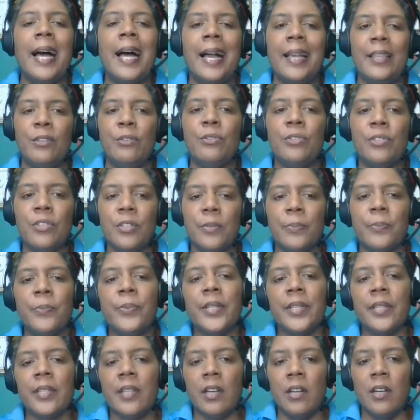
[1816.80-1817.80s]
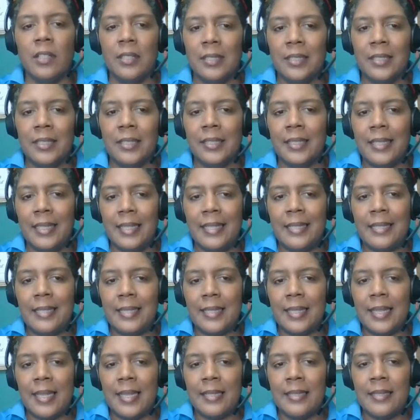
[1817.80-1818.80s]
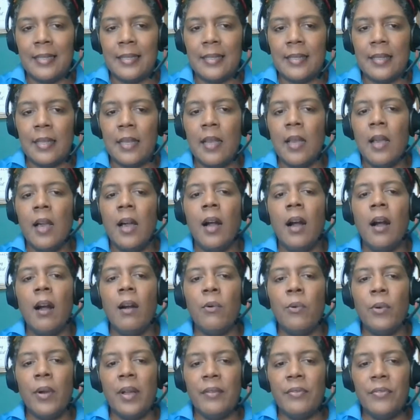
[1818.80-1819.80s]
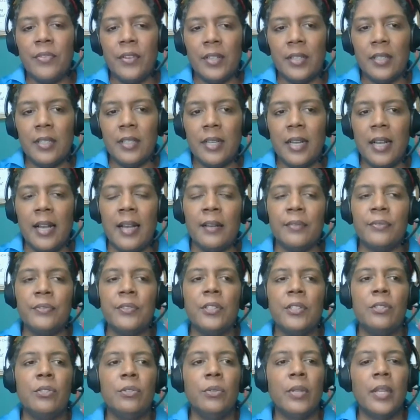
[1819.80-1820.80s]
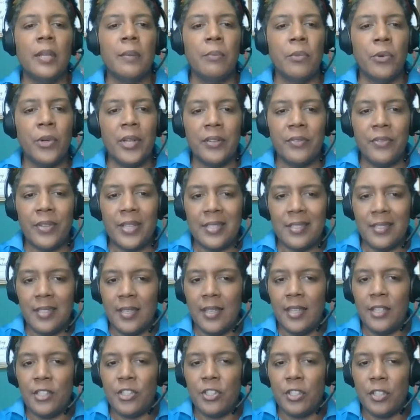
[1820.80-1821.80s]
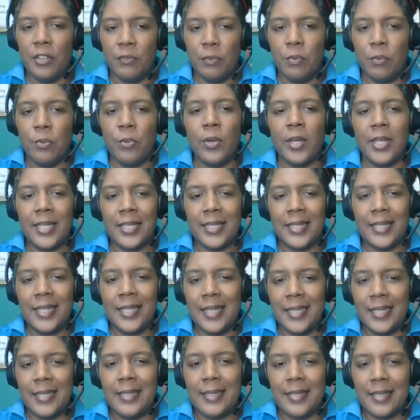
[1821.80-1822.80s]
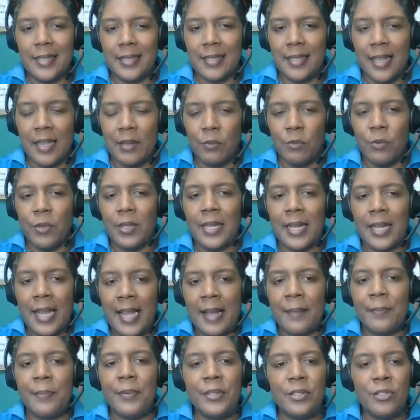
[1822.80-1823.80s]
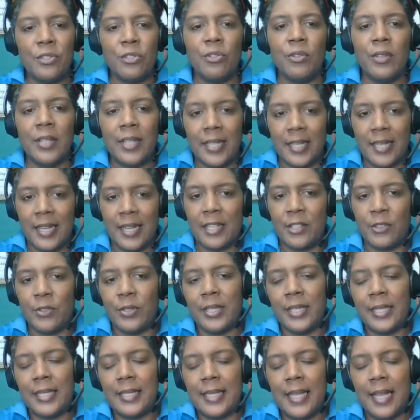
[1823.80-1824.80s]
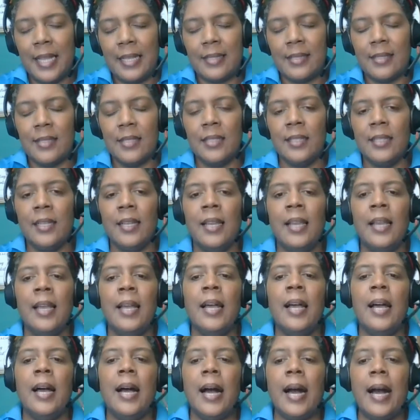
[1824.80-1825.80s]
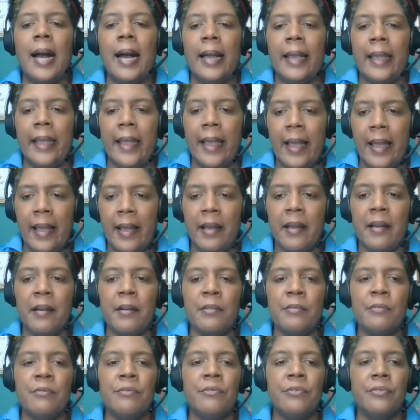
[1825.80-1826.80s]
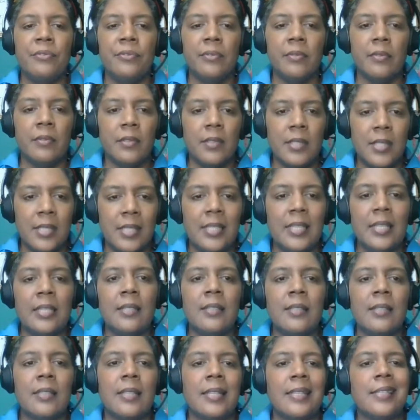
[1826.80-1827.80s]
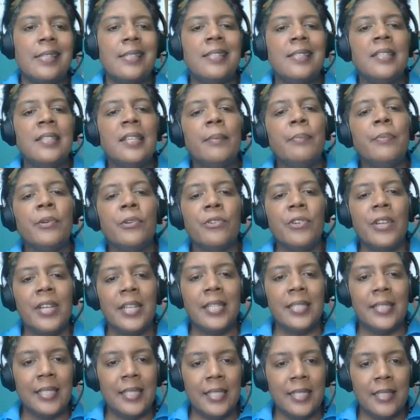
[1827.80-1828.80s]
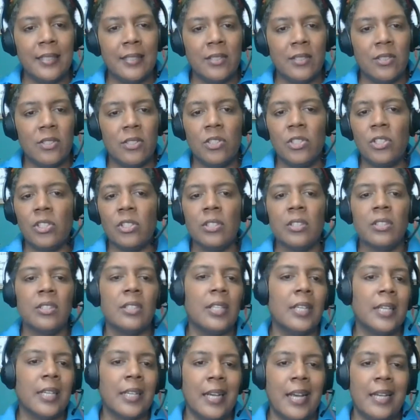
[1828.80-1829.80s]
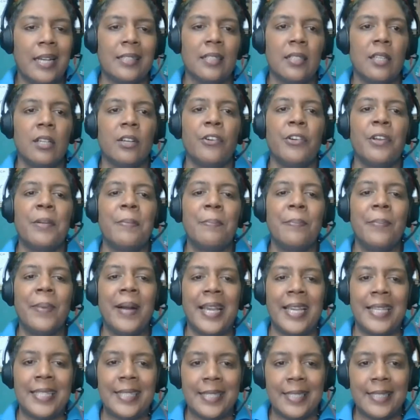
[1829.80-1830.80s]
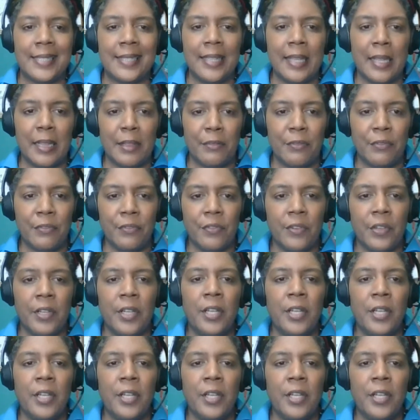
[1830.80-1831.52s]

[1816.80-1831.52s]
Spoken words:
I used to put it under incidents. However, after doing more investigation of what it is and what happens during a natural disaster, I have since separated it to a category by itself.